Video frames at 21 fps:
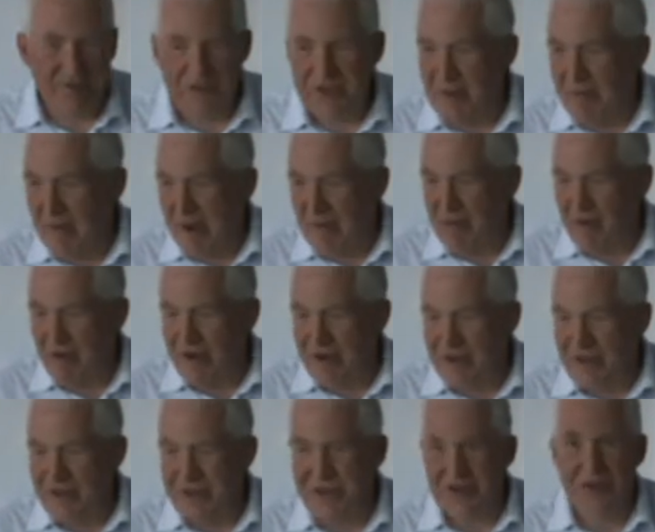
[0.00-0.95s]
some
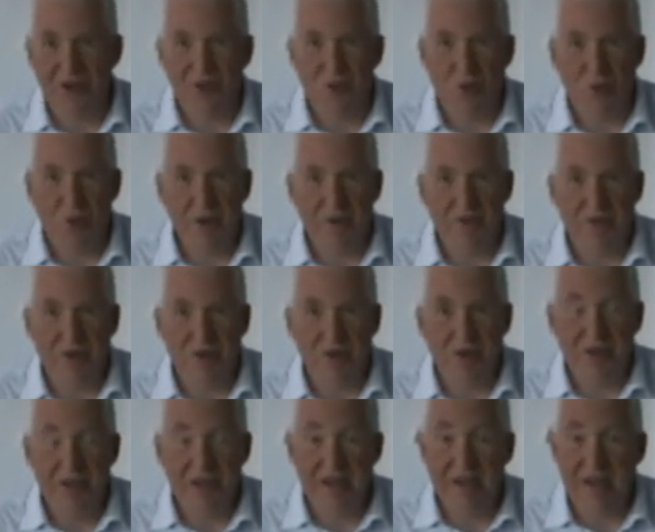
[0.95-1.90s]
apparatus that we've
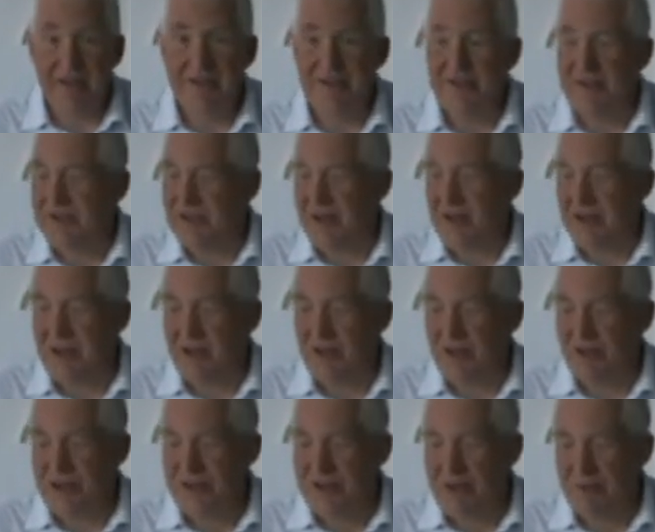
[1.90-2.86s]
got here that I
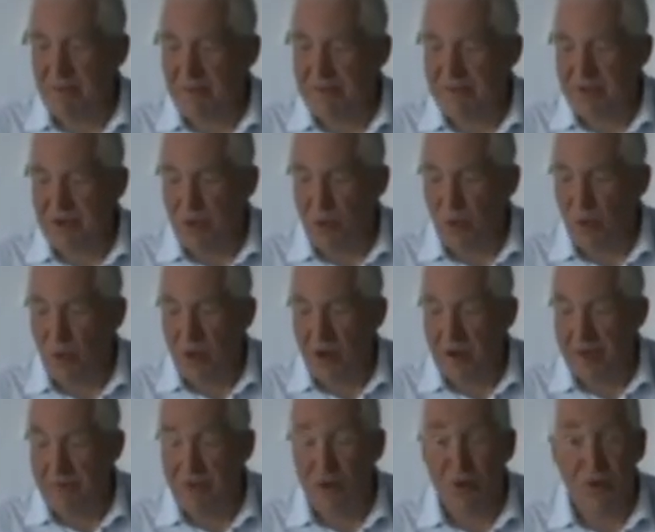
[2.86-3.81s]
know some of you
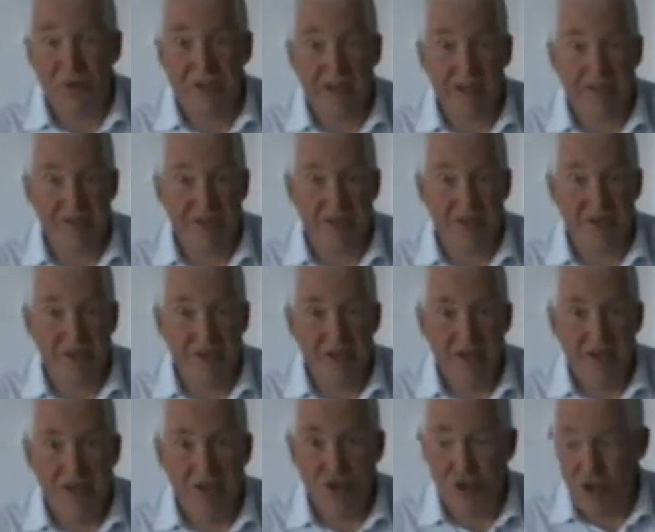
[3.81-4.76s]
will have looked at
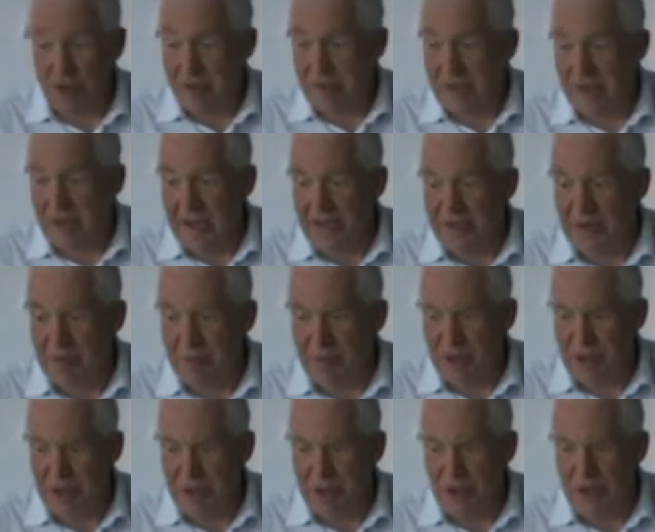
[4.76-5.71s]
during the lesson,
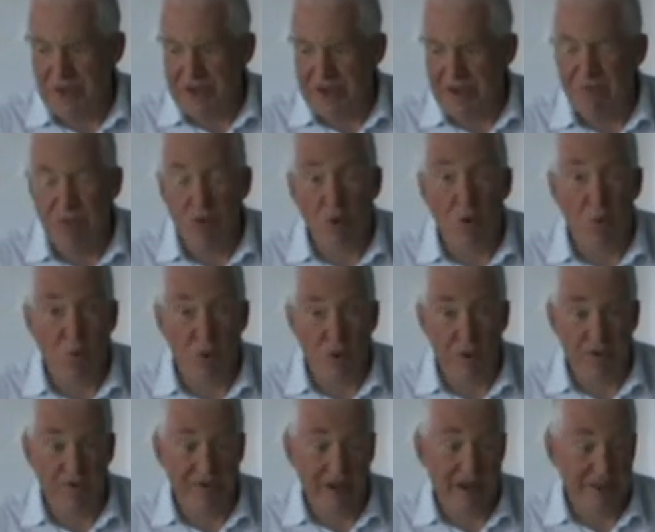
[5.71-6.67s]
but not everyone
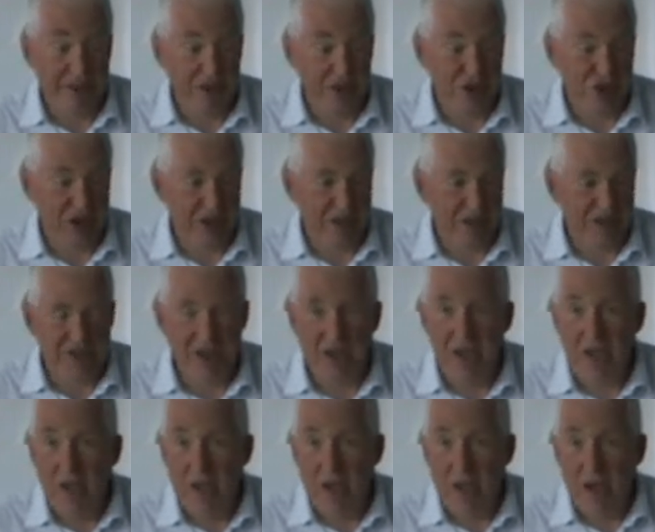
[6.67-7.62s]
will have had the chance.
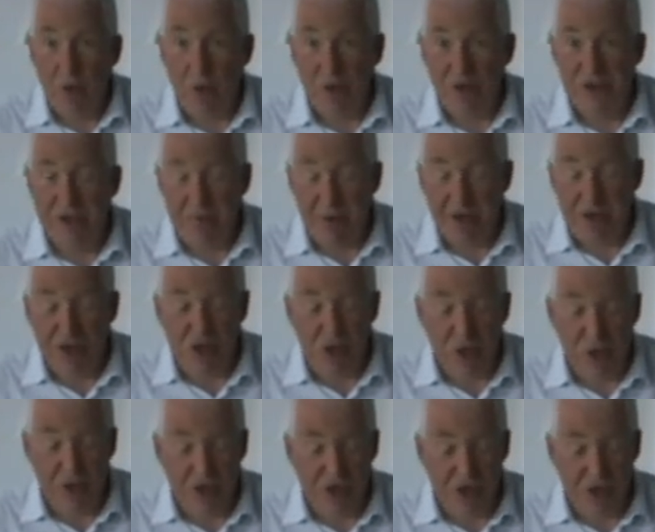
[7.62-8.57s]
I wanted to make
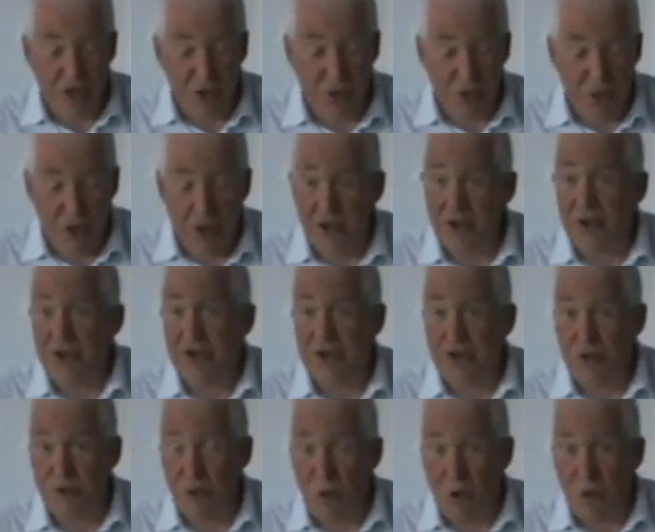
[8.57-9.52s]
sure that you
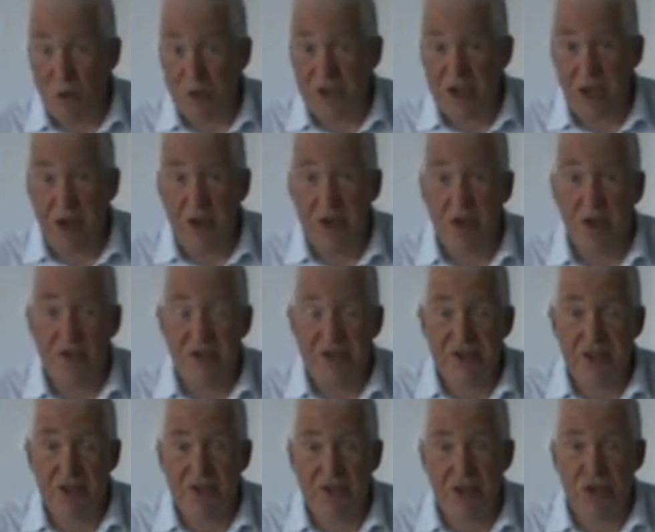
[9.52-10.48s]
understood what was going on
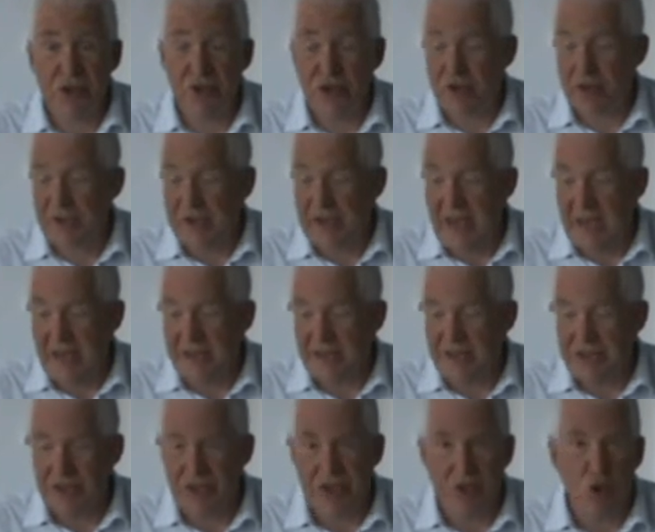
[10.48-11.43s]
so that you could
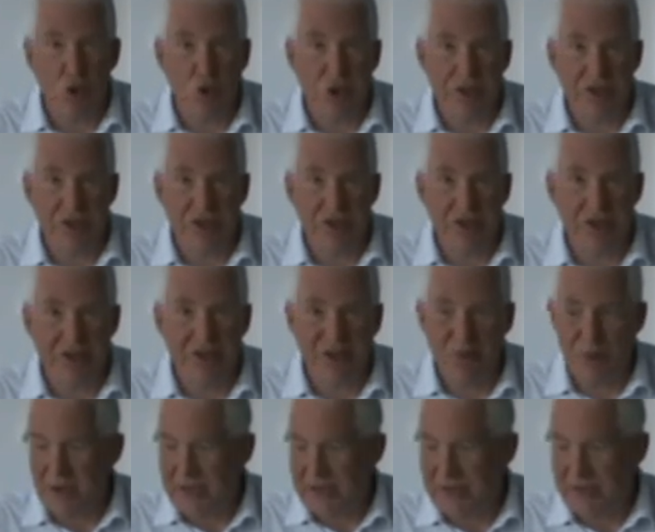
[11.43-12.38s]
answer the question
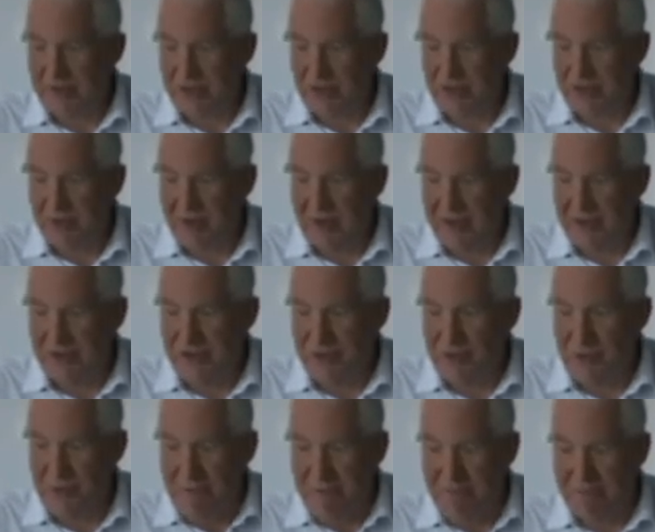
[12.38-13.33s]
that we're giving you
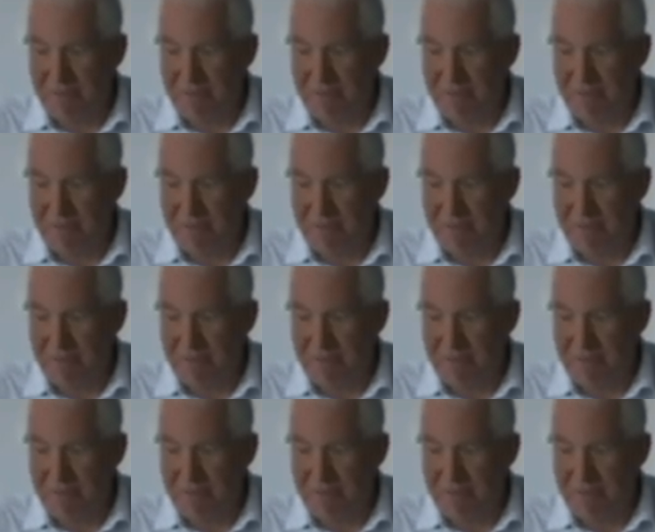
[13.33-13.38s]
later on.